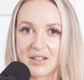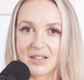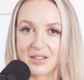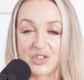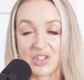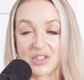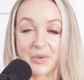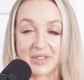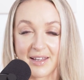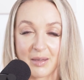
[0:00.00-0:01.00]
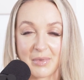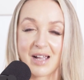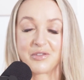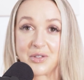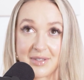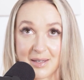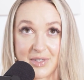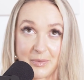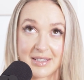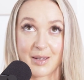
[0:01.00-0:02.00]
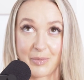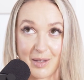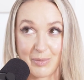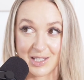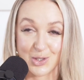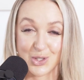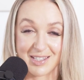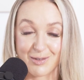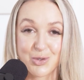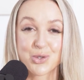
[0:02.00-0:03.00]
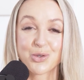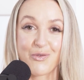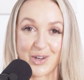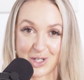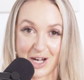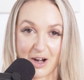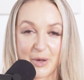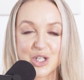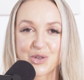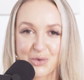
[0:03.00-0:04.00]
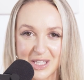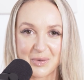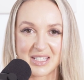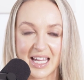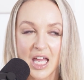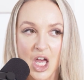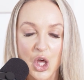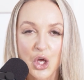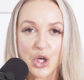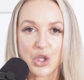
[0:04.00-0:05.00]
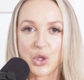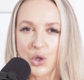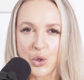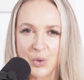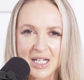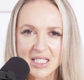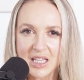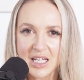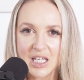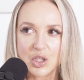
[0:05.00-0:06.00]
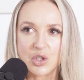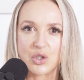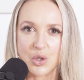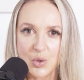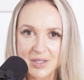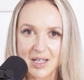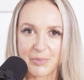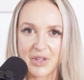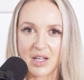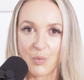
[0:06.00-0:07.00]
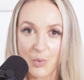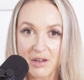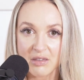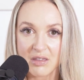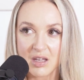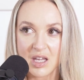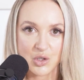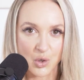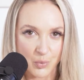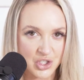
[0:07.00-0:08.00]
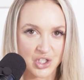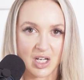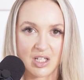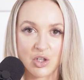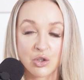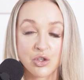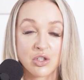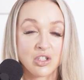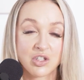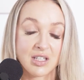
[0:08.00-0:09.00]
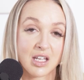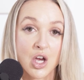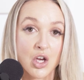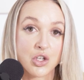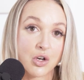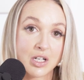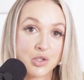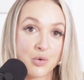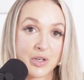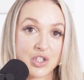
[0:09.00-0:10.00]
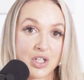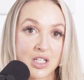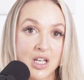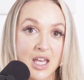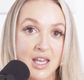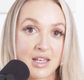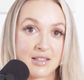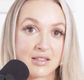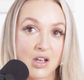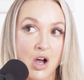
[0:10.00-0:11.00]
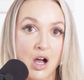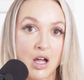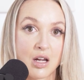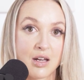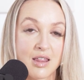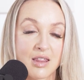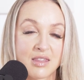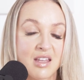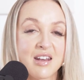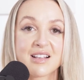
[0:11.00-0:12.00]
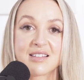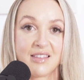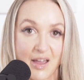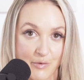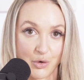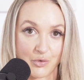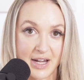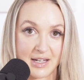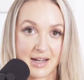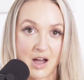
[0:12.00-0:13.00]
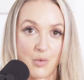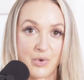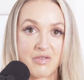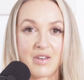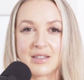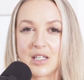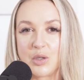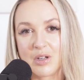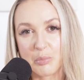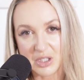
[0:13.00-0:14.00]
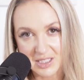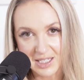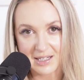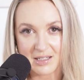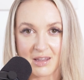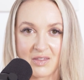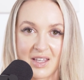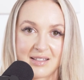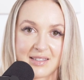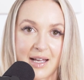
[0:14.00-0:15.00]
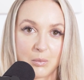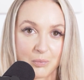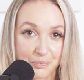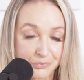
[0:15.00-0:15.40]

And she's always telling me I have to do something with something because she's a true visionary. But she really was like, you need to do something with intuition. She's like, your intuition is on the next level right now with things that you can predict, the things that